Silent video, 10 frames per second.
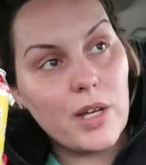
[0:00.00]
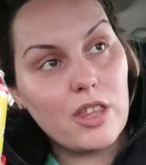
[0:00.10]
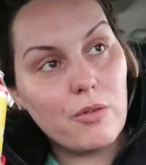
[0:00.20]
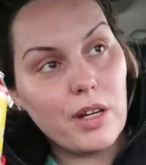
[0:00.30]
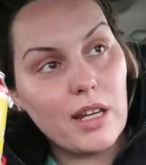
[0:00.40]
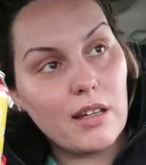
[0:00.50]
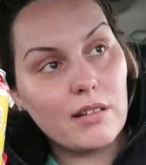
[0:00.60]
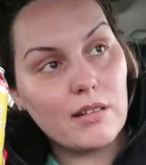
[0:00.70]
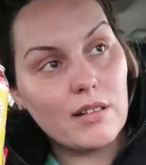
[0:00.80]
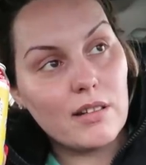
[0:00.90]
week three,
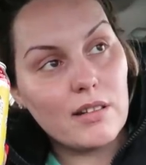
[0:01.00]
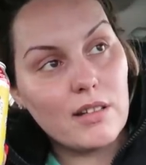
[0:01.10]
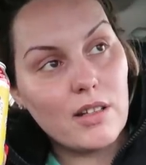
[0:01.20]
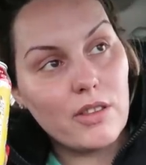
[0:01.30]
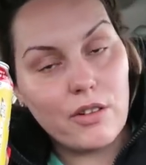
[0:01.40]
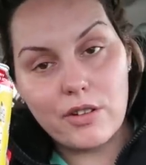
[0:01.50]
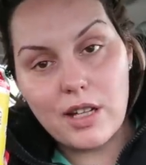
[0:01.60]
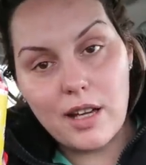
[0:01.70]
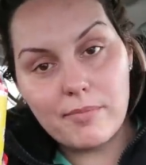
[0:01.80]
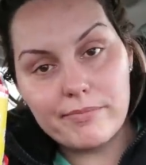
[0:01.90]
third
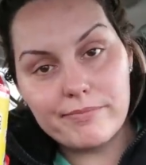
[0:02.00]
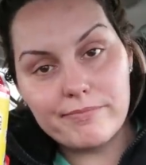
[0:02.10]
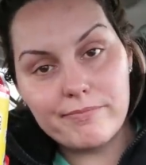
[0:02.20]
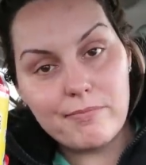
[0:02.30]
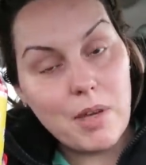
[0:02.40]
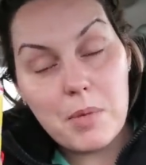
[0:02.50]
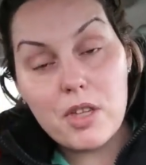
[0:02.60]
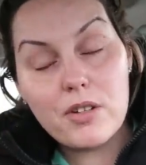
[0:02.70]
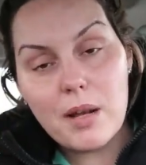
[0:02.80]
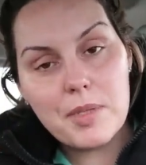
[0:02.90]
time. Maybe
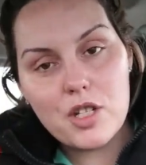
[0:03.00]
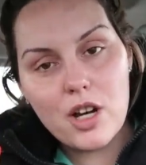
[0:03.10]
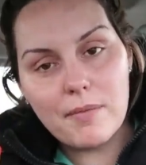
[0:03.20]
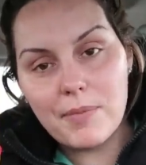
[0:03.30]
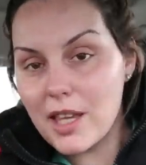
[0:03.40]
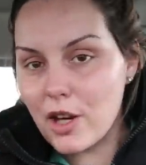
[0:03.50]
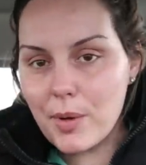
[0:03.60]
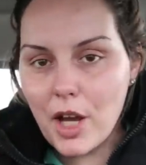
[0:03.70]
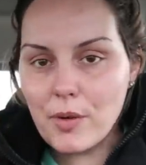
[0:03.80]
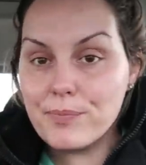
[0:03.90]
third time's a charm. Here
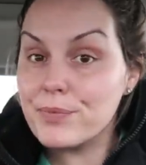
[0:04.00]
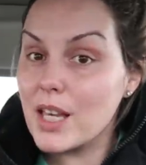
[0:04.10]
we go.